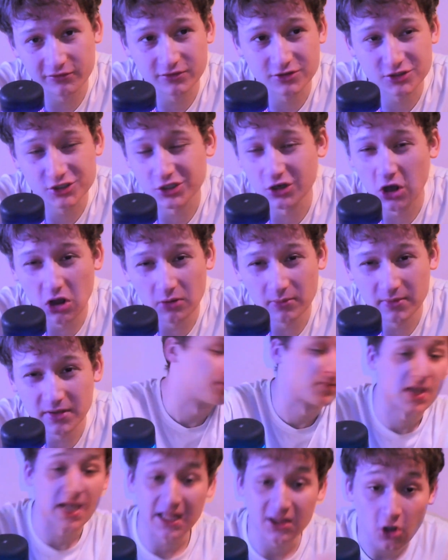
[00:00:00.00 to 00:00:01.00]
Do you know what I mean?
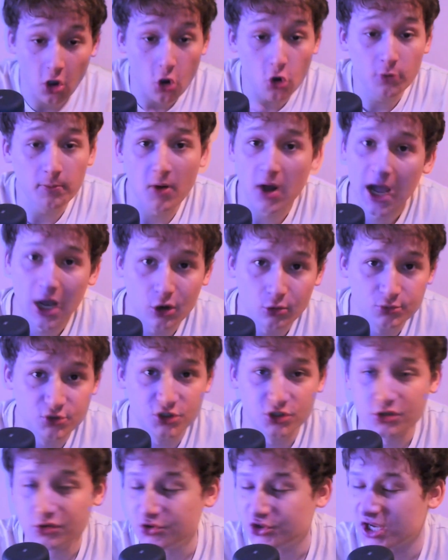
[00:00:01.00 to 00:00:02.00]
And I hope I helped
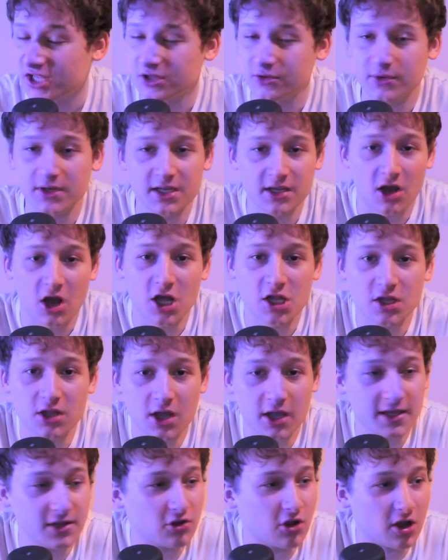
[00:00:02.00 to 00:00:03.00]
you. Genuinely,
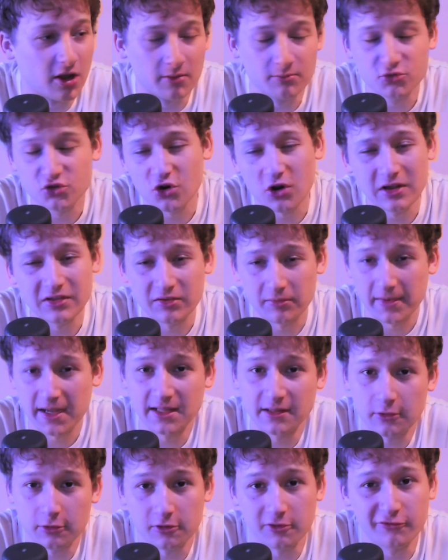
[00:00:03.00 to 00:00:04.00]
I'm trying to make
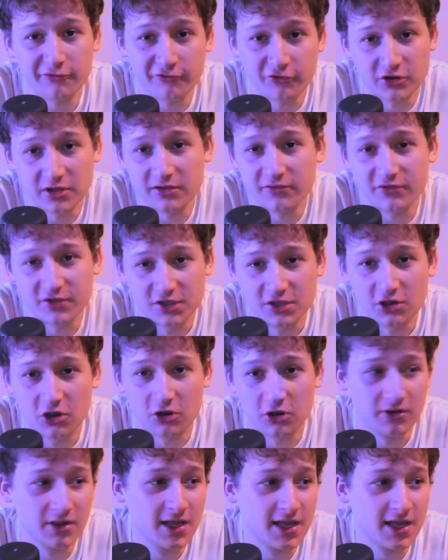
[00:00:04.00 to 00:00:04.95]
this a funny video.